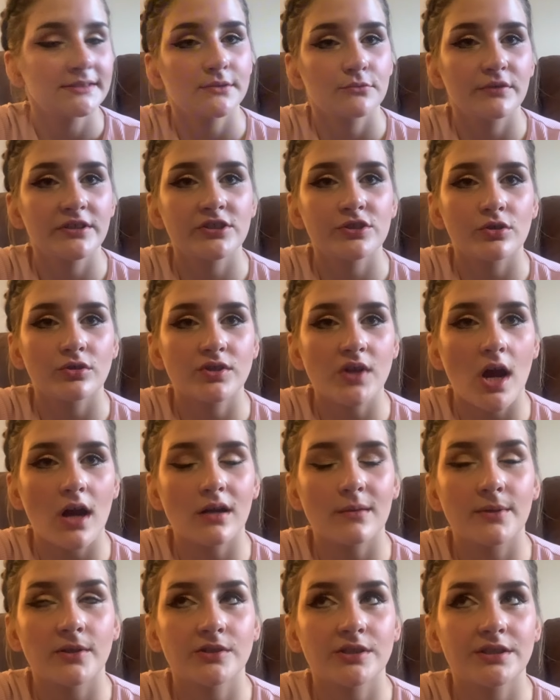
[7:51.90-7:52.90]
we still
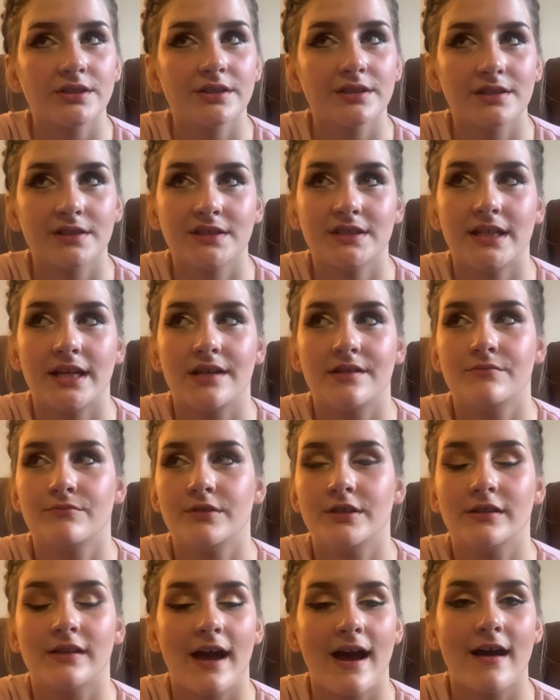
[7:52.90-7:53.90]
talk about it to this day and
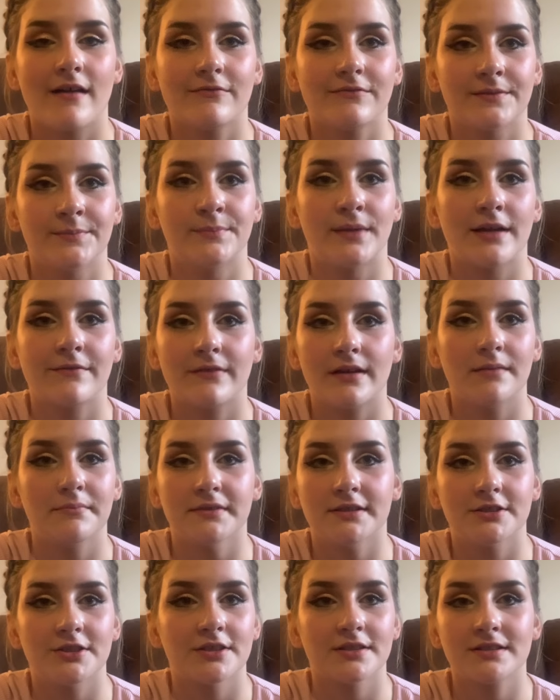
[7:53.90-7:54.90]
we laugh and my
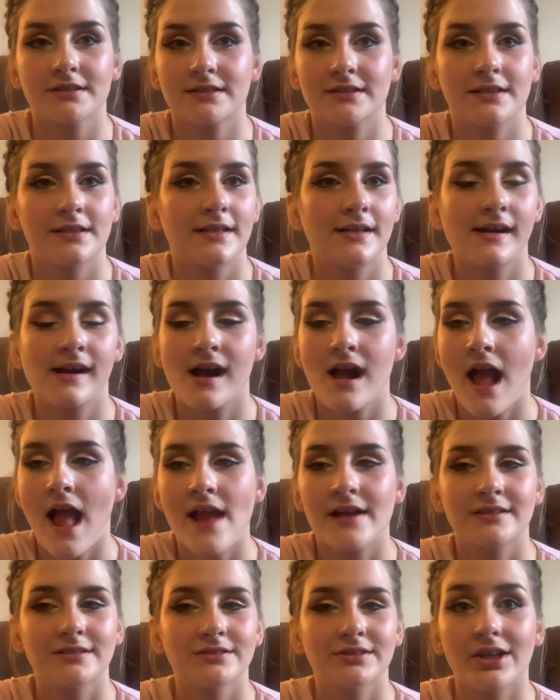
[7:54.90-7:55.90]
family just
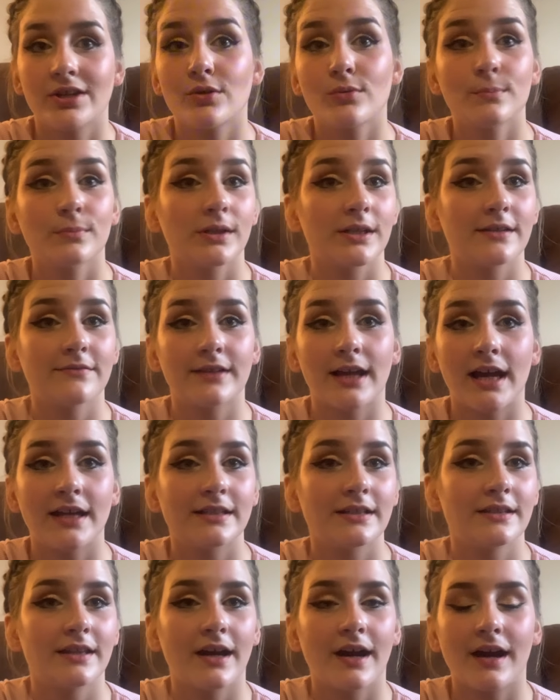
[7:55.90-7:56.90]
they don't believe that I
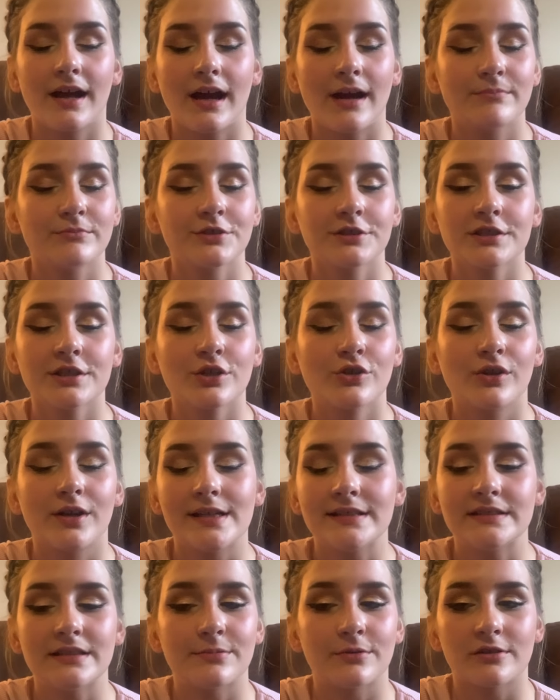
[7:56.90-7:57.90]
did that. I'm just a
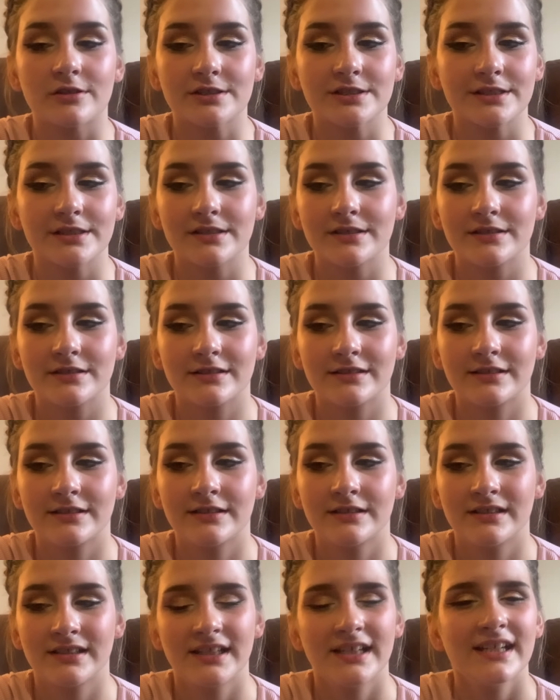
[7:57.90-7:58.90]
crazy person.
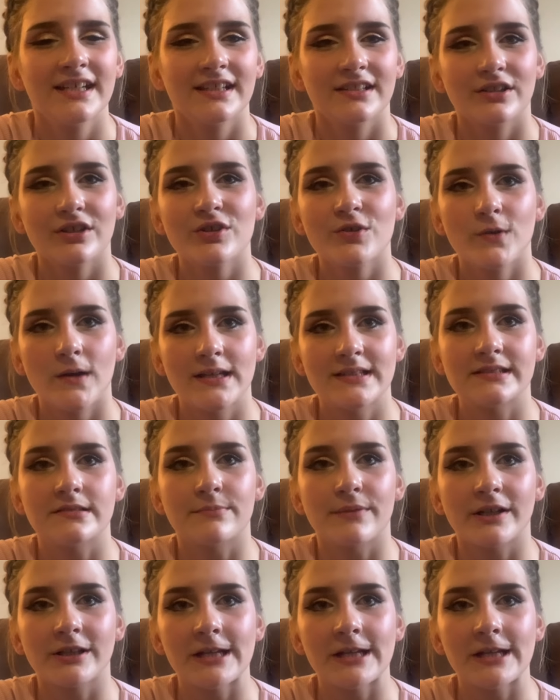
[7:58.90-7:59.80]
Not crazy, but